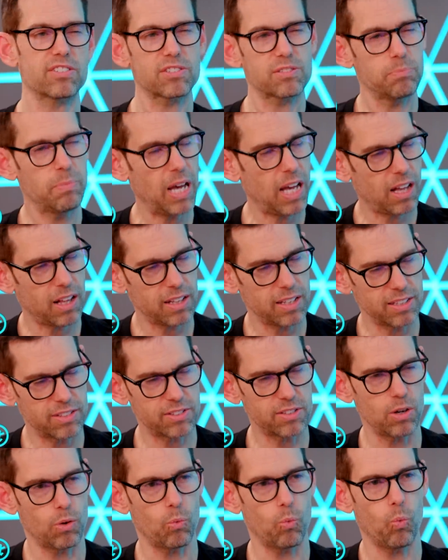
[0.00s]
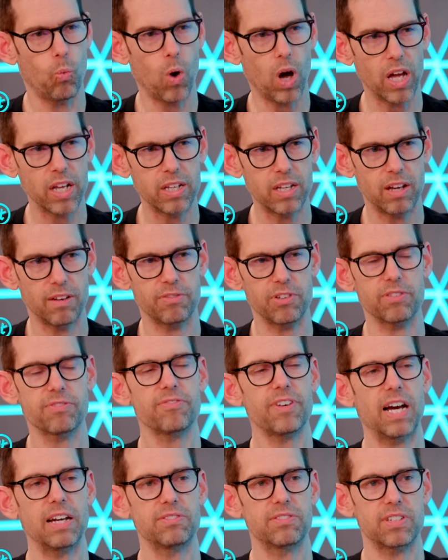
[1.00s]
smell is the one of your
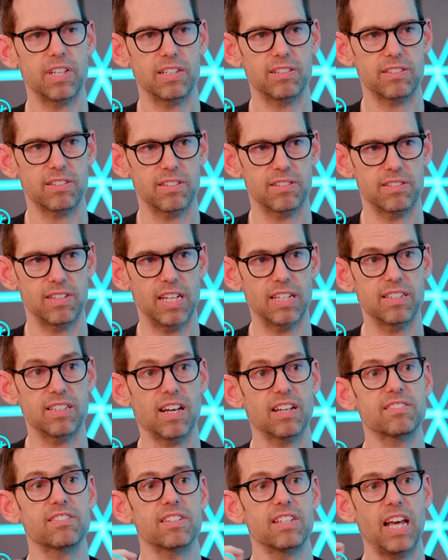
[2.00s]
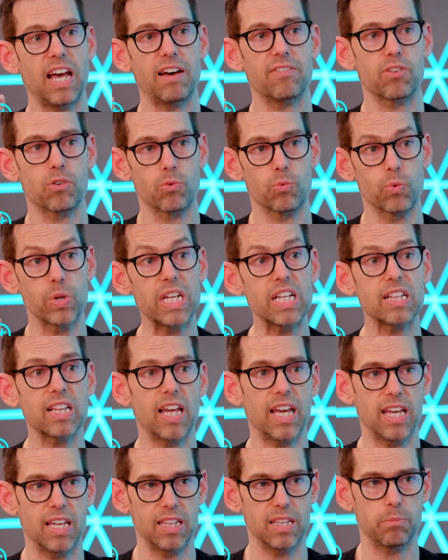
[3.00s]
five senses that doesn't have a
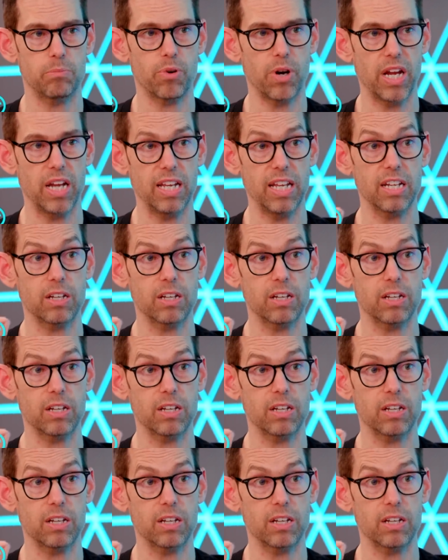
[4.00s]
relay in the brain.